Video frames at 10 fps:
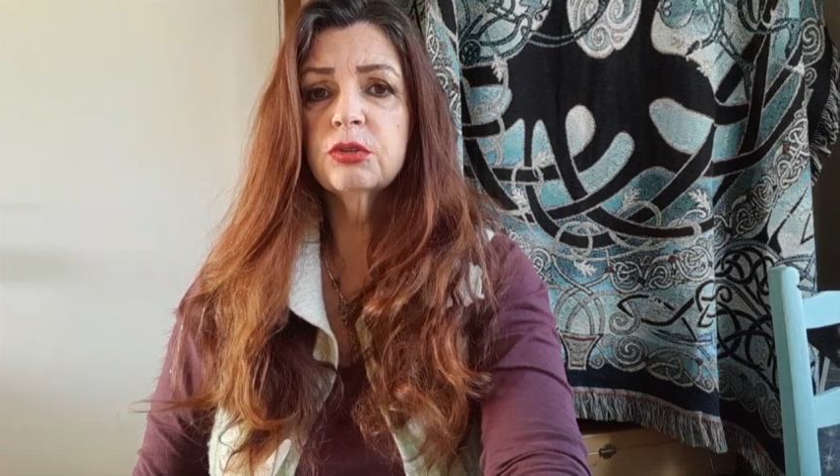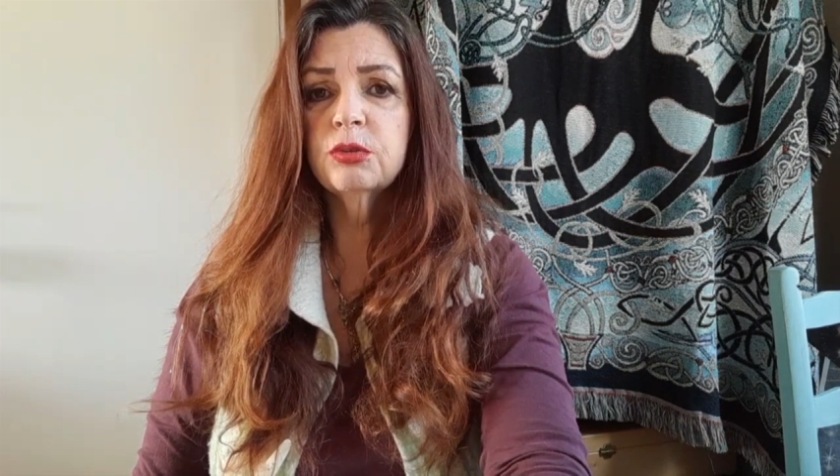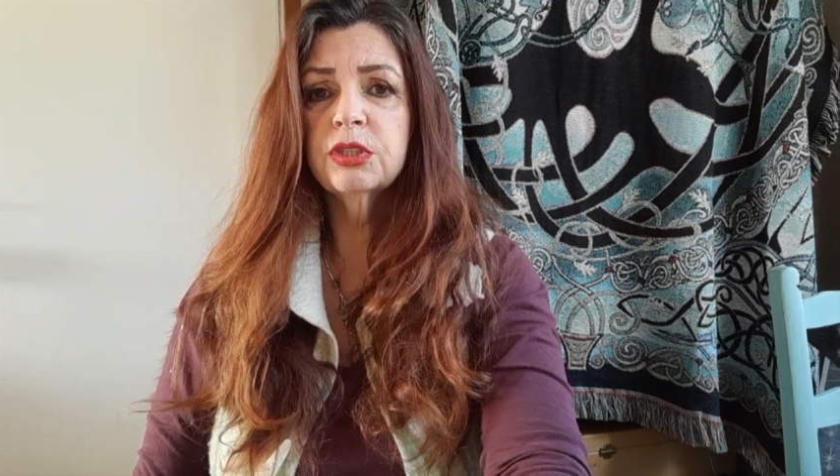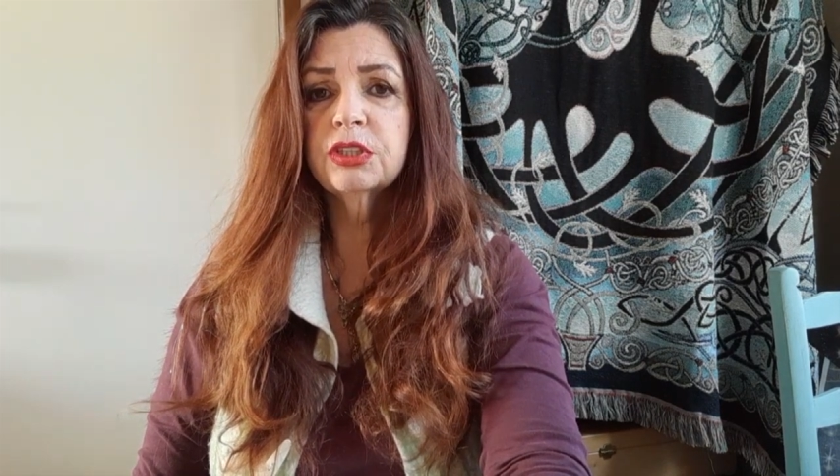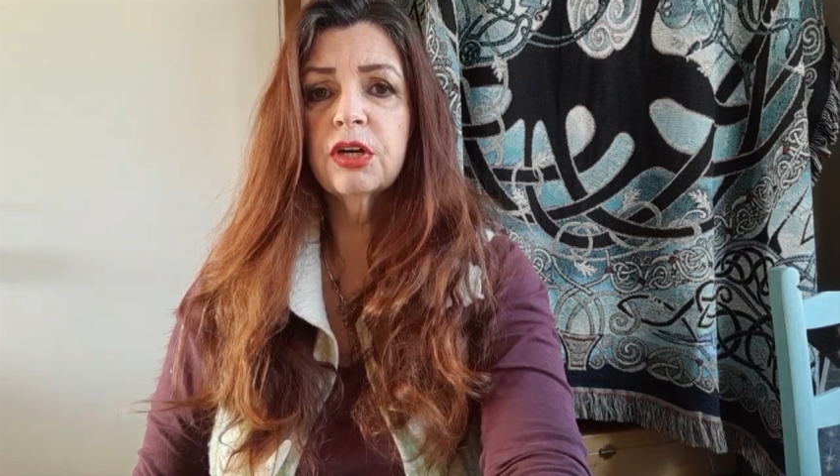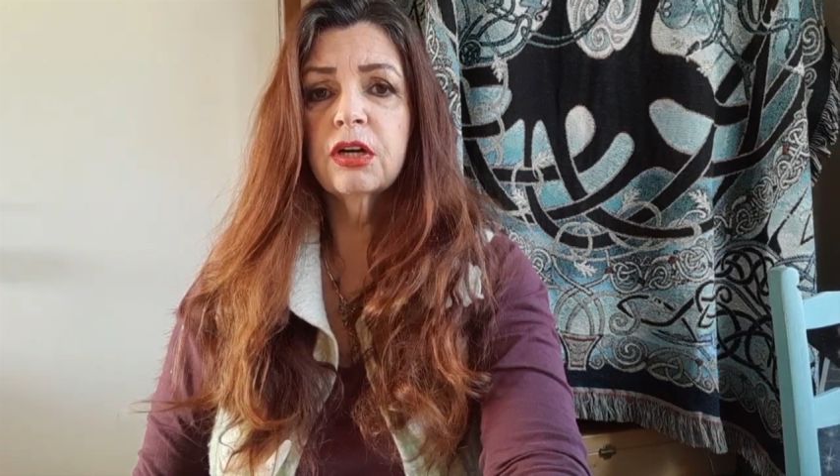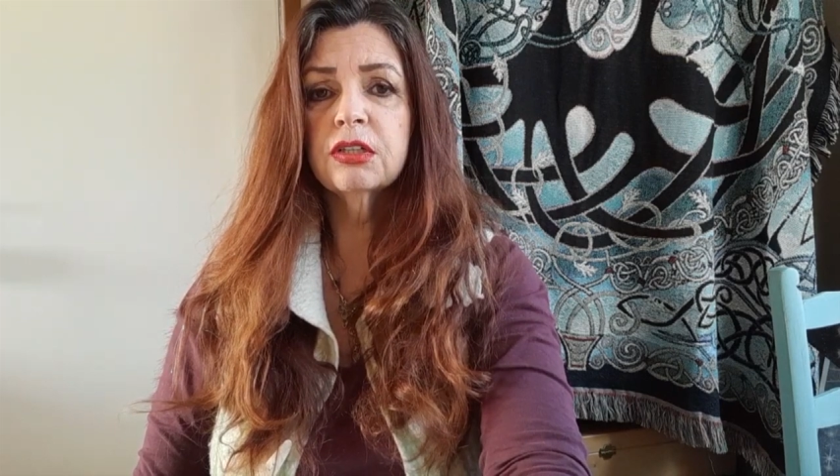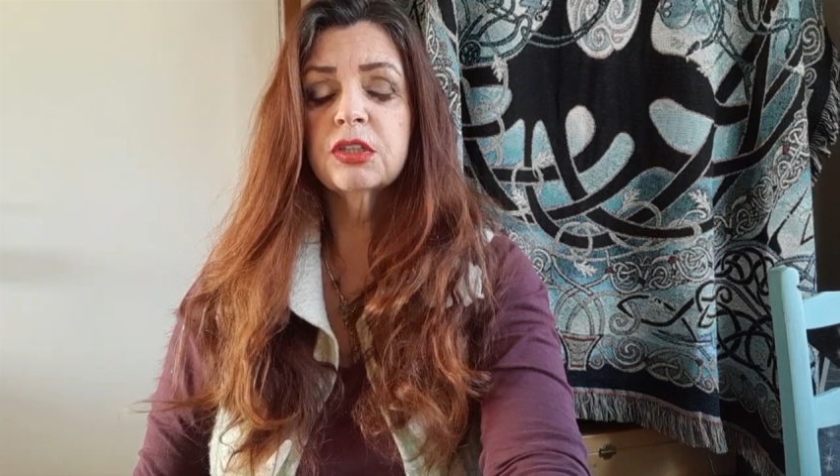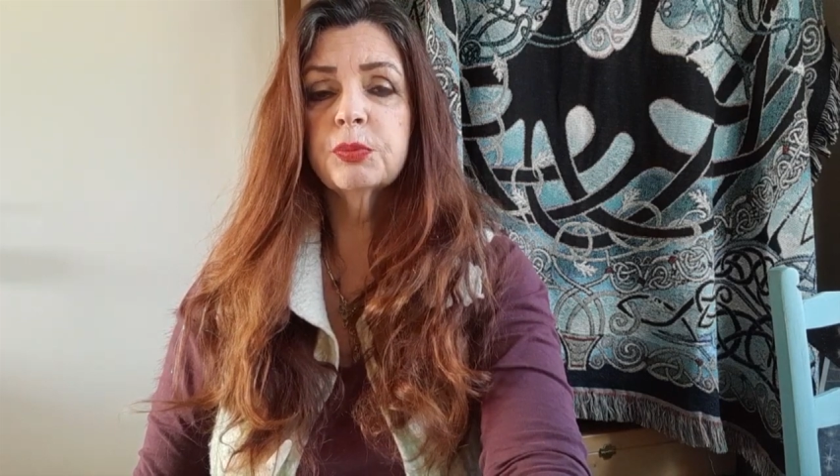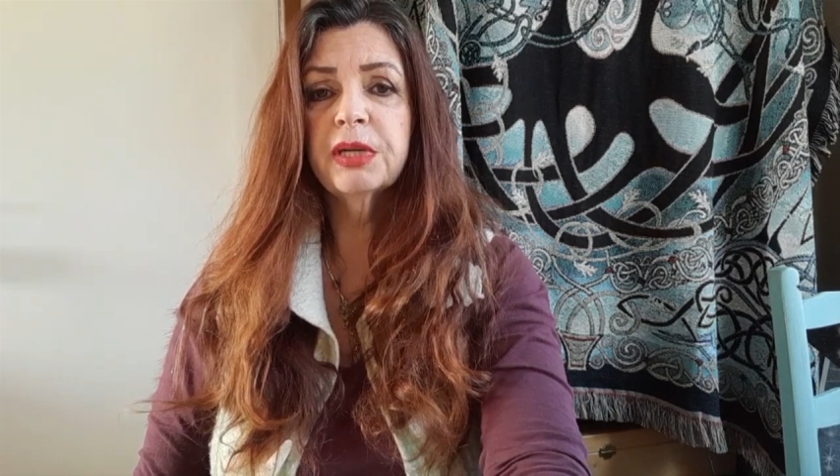to his
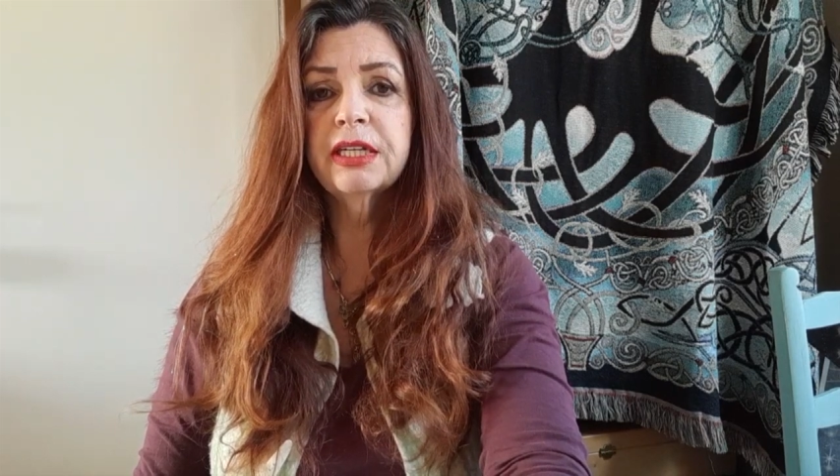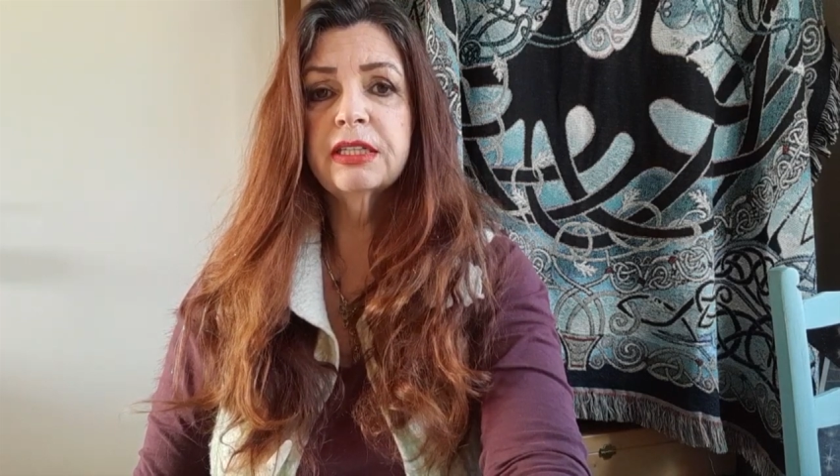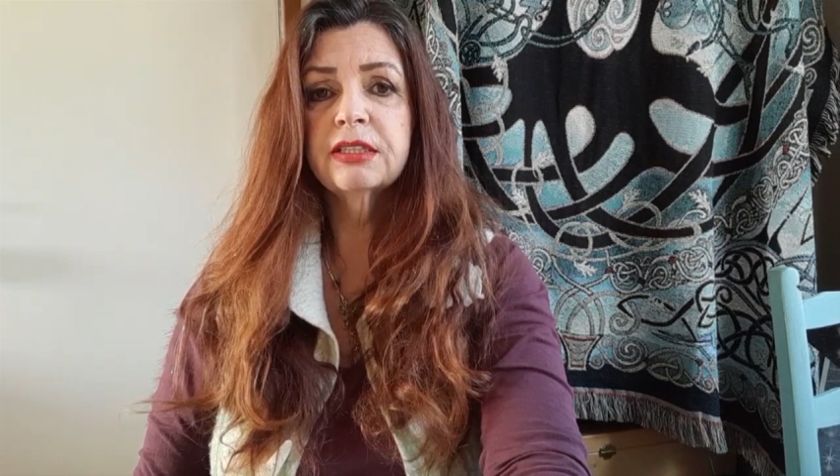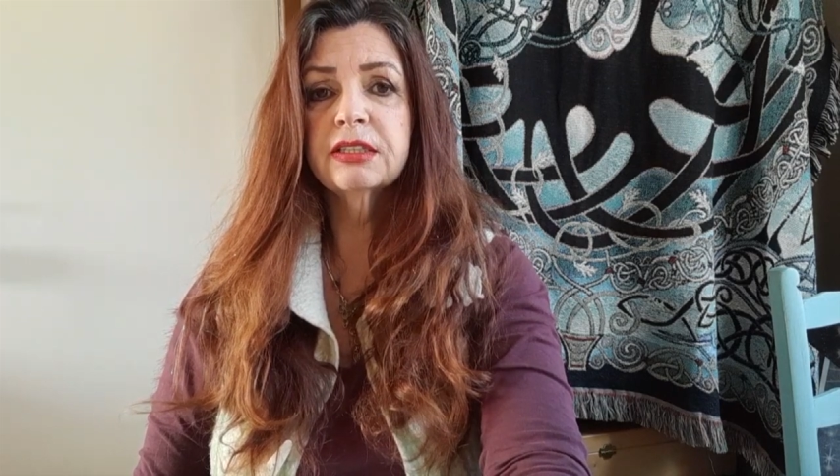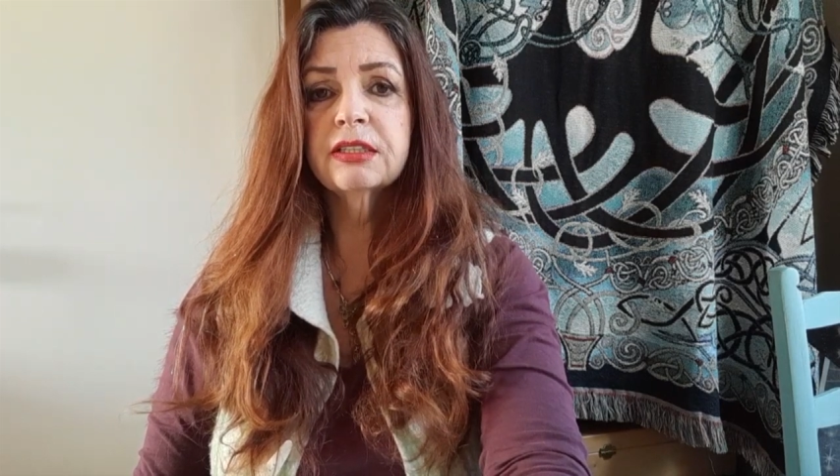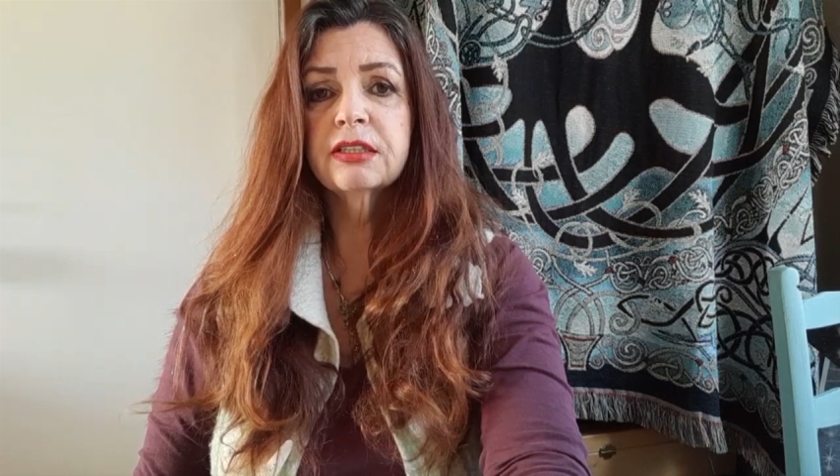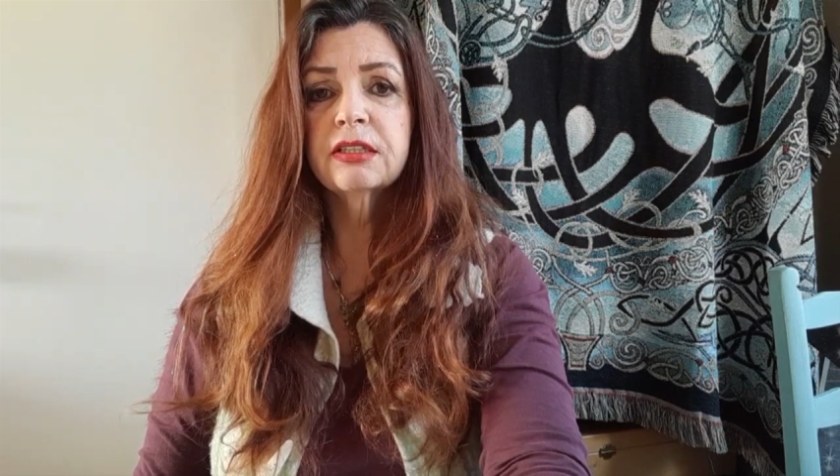heart space.